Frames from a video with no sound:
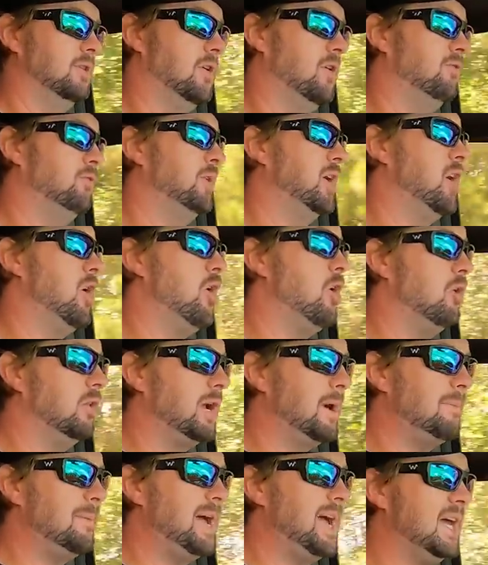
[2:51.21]
Hopefully got all
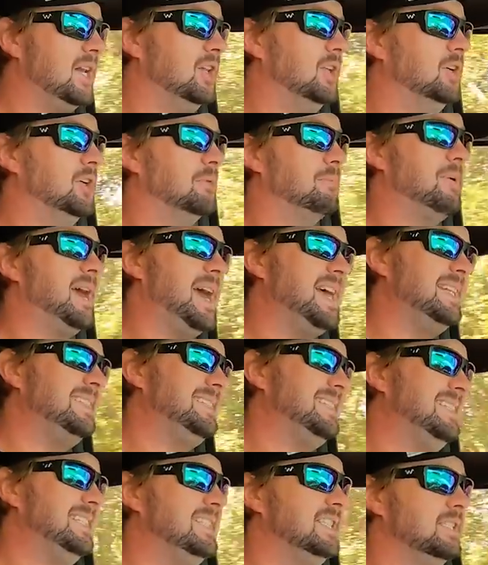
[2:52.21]
our bad luck, bad
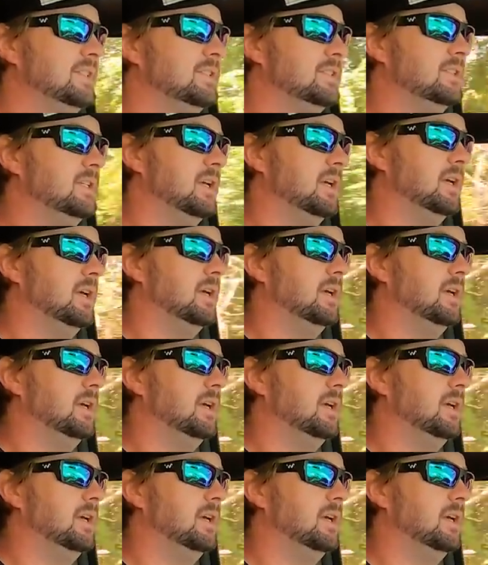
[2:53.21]
decisions